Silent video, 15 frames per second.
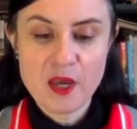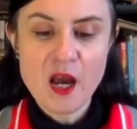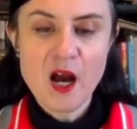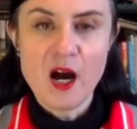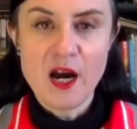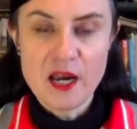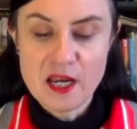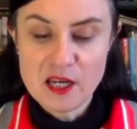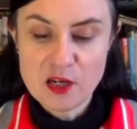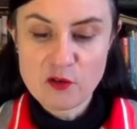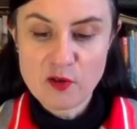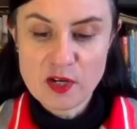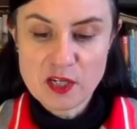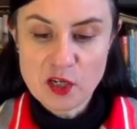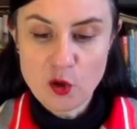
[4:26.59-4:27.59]
I hear a
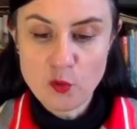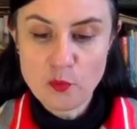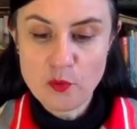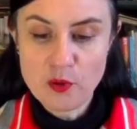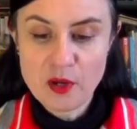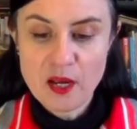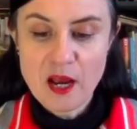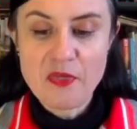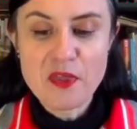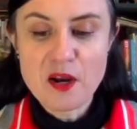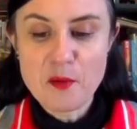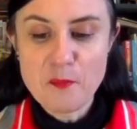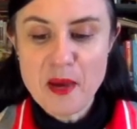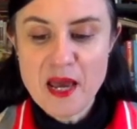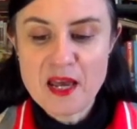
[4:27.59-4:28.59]
yelp and then a
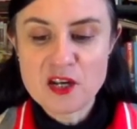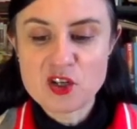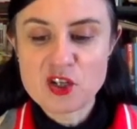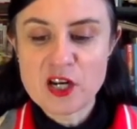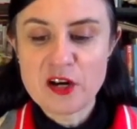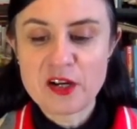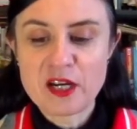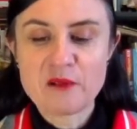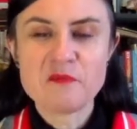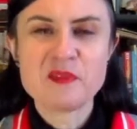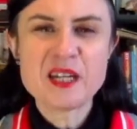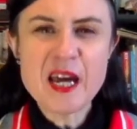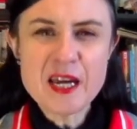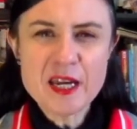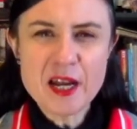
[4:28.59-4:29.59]
man shouting,
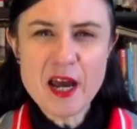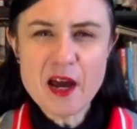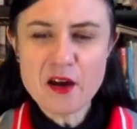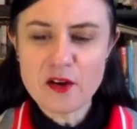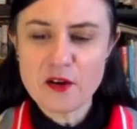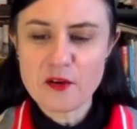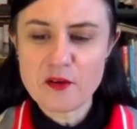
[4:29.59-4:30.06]
"Take it out!"